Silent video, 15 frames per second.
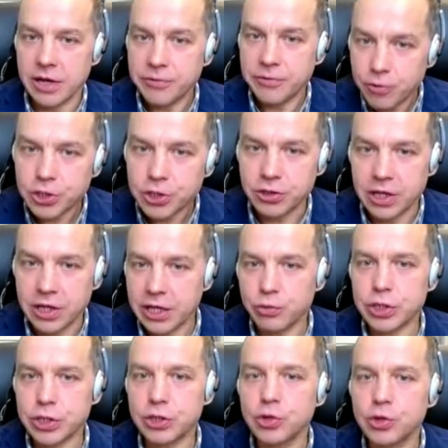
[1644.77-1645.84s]
Unfortunately,
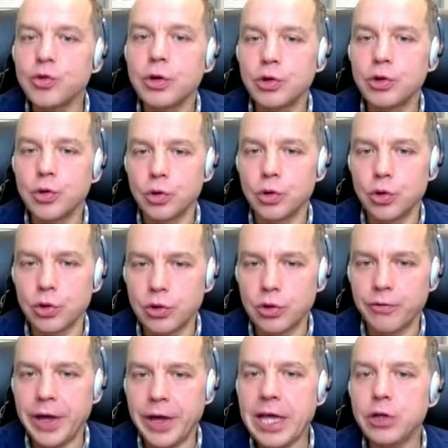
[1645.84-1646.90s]
it was too, too, too
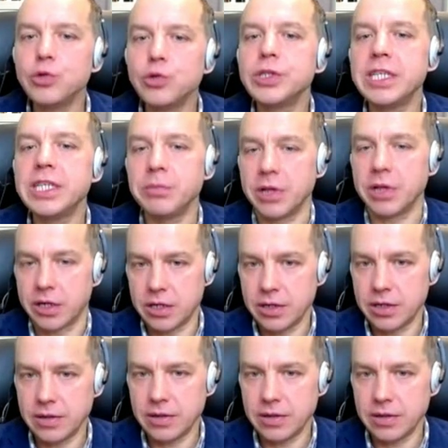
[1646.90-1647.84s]
way too similar